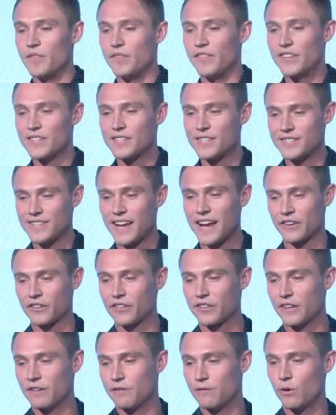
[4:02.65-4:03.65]
This is
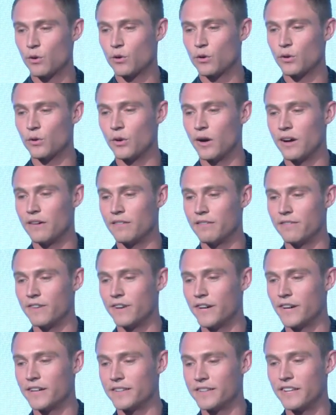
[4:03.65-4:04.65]
actually a photo of
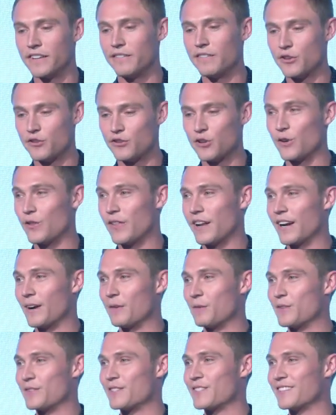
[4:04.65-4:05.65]
a TV show that I
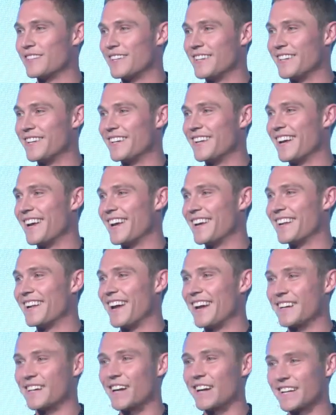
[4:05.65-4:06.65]
was in, and
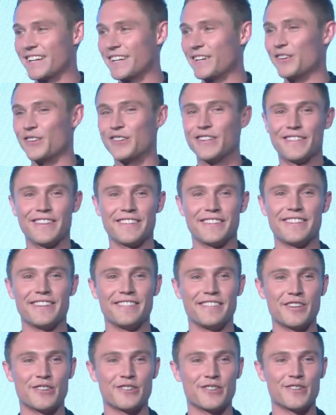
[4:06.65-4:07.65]
I got killed in the
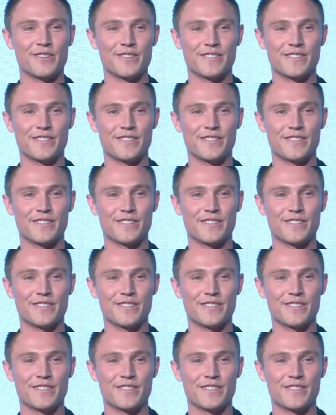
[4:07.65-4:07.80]
TV show.